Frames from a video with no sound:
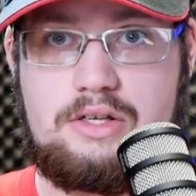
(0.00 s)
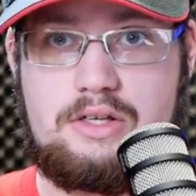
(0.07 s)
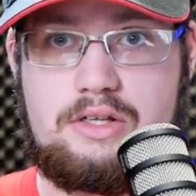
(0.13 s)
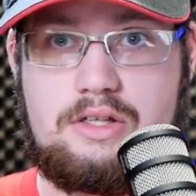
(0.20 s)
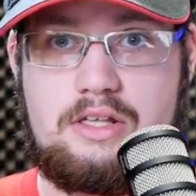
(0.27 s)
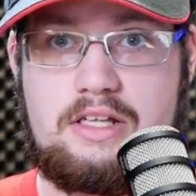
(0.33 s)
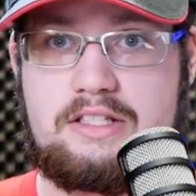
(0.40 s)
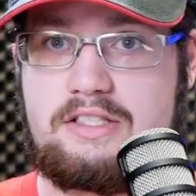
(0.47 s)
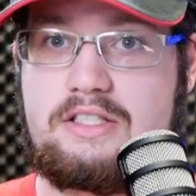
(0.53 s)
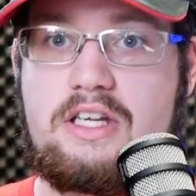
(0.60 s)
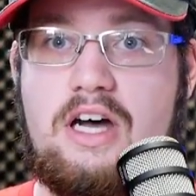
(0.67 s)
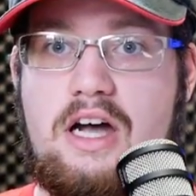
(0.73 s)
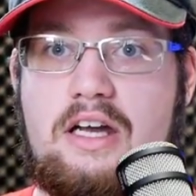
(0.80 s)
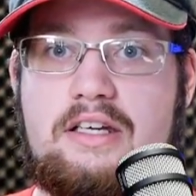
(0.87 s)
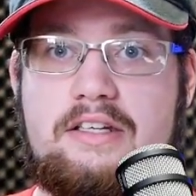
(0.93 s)
it's
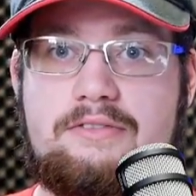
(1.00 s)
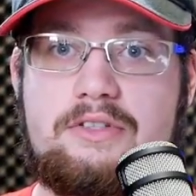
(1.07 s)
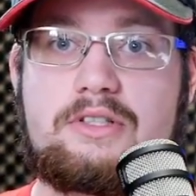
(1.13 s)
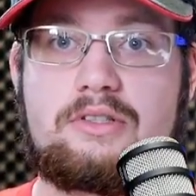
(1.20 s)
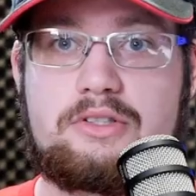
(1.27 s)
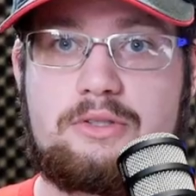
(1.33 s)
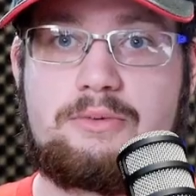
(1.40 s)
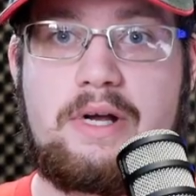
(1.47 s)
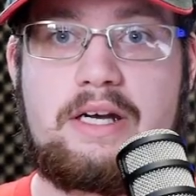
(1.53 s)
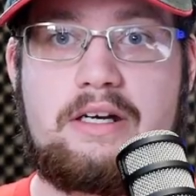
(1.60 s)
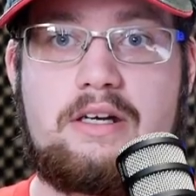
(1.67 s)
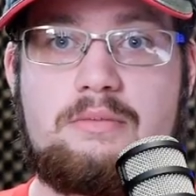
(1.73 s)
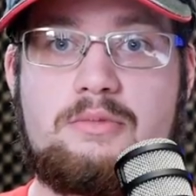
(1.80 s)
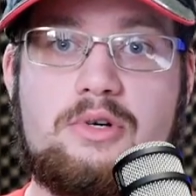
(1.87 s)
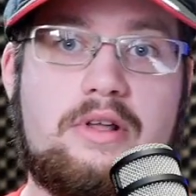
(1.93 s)
not difficult terrain
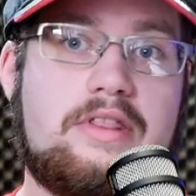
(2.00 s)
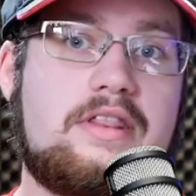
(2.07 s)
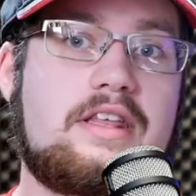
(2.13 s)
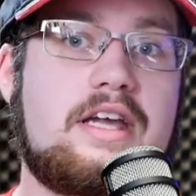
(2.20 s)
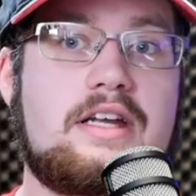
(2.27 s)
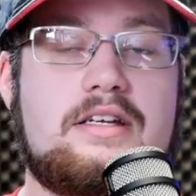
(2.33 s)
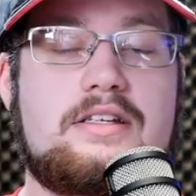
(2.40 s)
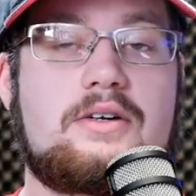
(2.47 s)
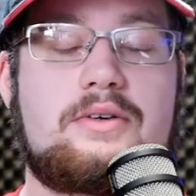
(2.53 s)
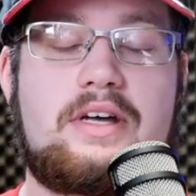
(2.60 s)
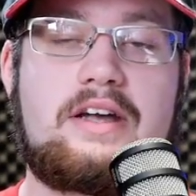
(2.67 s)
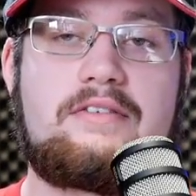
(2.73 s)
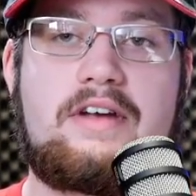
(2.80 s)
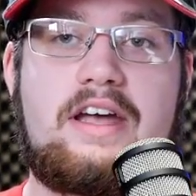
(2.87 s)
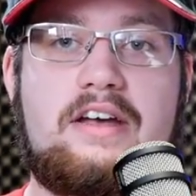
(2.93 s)
anymore. They don't
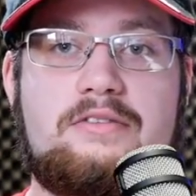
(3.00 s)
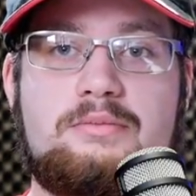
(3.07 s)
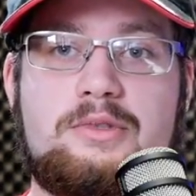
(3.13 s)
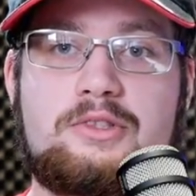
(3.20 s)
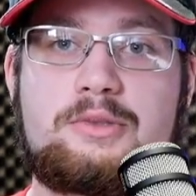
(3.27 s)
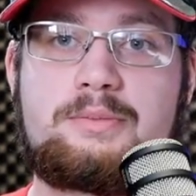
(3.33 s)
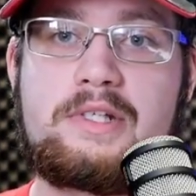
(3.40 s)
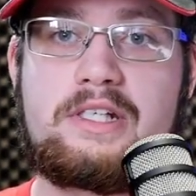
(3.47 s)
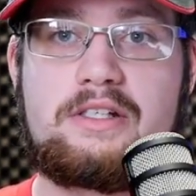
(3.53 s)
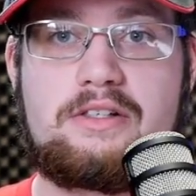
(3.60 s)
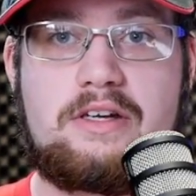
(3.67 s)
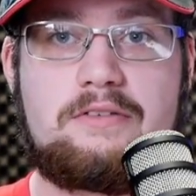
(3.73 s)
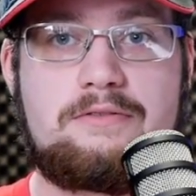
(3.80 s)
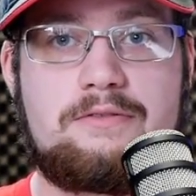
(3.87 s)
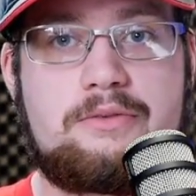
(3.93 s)
have half move speed. You
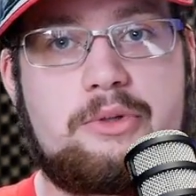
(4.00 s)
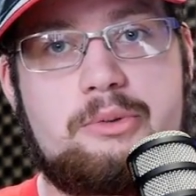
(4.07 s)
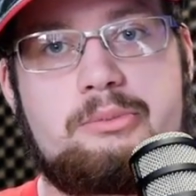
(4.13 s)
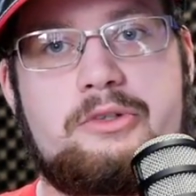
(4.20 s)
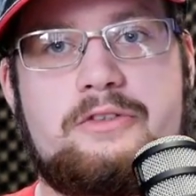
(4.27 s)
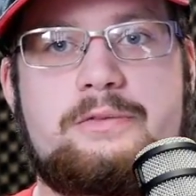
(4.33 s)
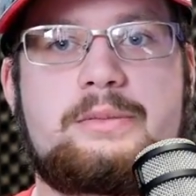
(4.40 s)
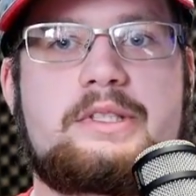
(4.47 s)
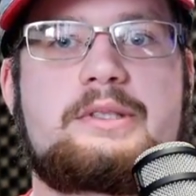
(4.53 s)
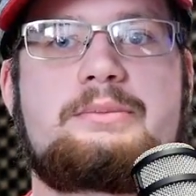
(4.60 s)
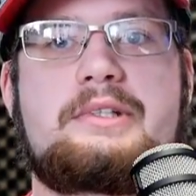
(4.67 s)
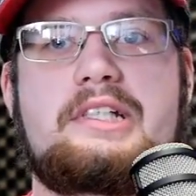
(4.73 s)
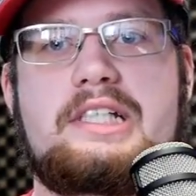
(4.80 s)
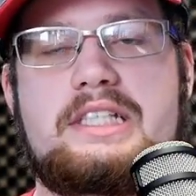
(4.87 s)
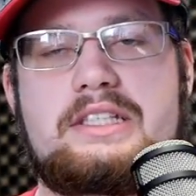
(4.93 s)
have full movement
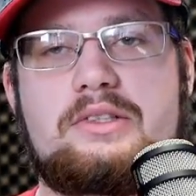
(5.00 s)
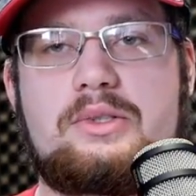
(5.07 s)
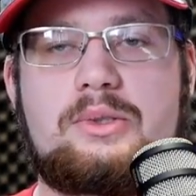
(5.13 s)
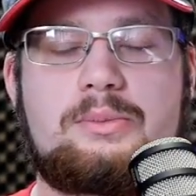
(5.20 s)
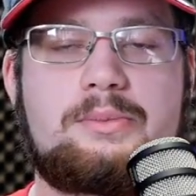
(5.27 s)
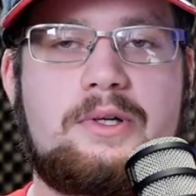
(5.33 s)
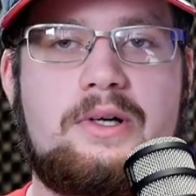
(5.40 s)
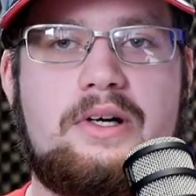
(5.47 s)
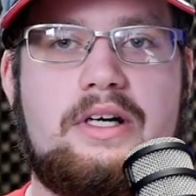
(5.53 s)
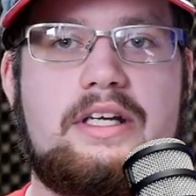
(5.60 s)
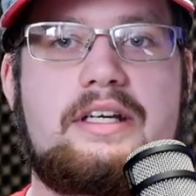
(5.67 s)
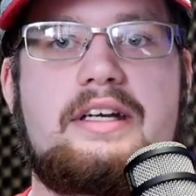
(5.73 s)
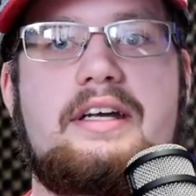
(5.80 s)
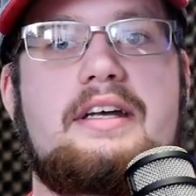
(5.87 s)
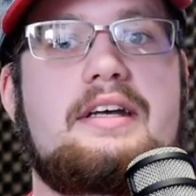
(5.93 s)
speed as the whole
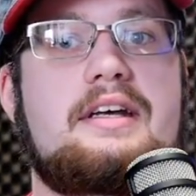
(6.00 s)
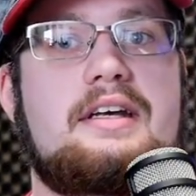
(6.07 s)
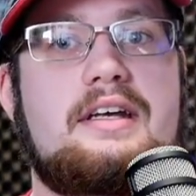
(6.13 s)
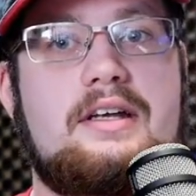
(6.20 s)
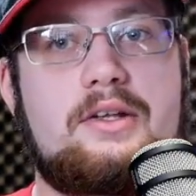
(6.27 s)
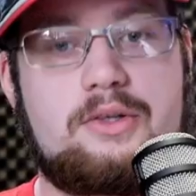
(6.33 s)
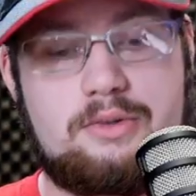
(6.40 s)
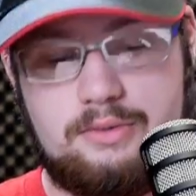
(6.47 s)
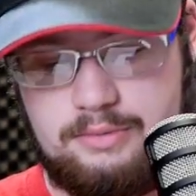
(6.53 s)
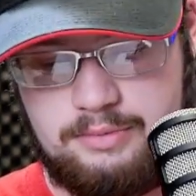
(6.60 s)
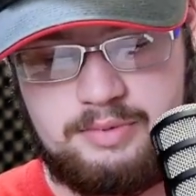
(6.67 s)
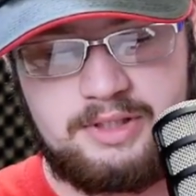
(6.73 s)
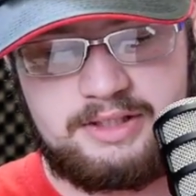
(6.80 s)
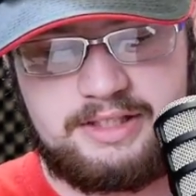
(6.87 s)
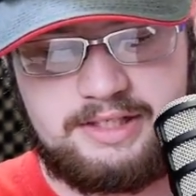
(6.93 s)
party.
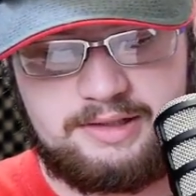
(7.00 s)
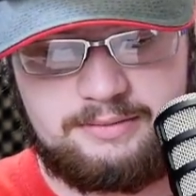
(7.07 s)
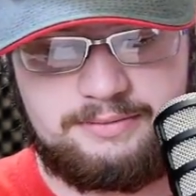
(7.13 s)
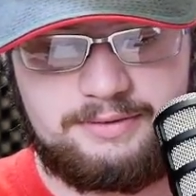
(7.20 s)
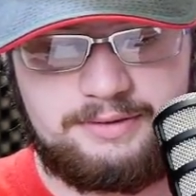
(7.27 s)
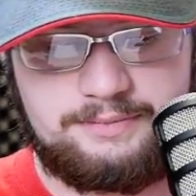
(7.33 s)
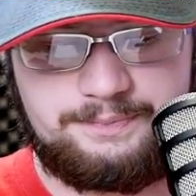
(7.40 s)
Really helpful.